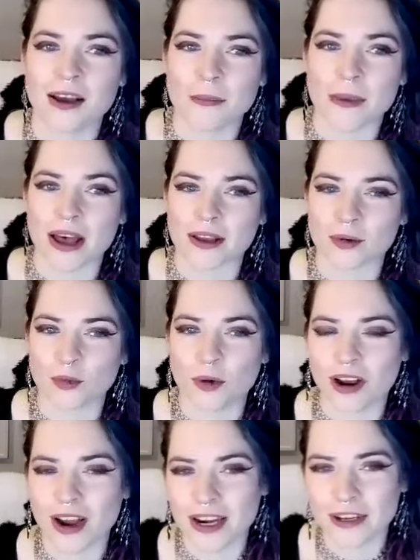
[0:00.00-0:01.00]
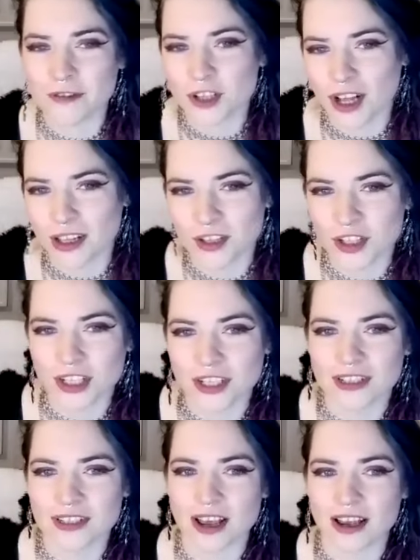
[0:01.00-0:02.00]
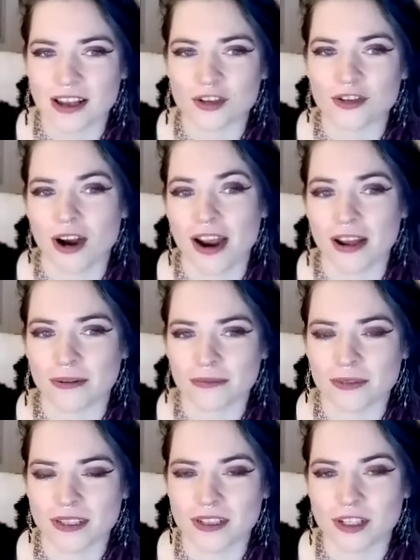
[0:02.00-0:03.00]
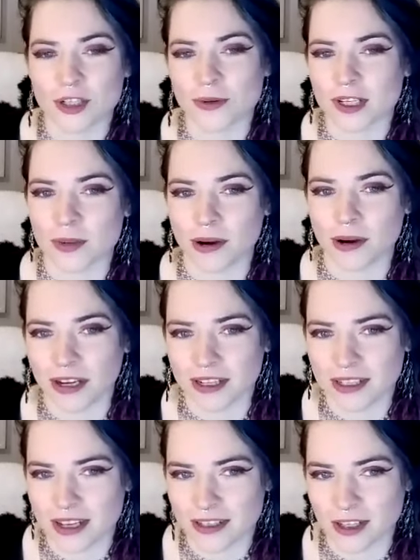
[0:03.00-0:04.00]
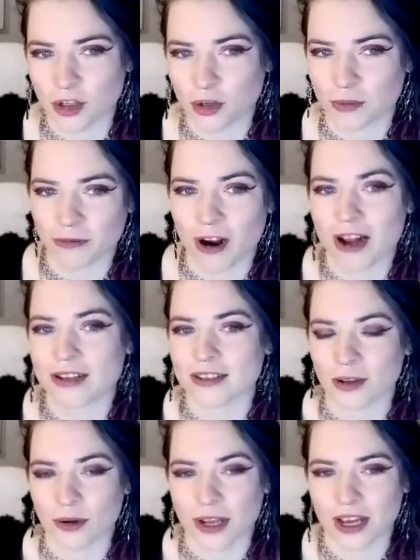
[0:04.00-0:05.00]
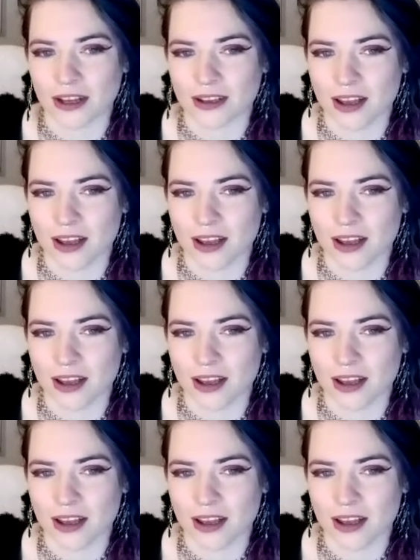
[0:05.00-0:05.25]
But what kind of challenges and triumphs did you experience as a human rights lawyer,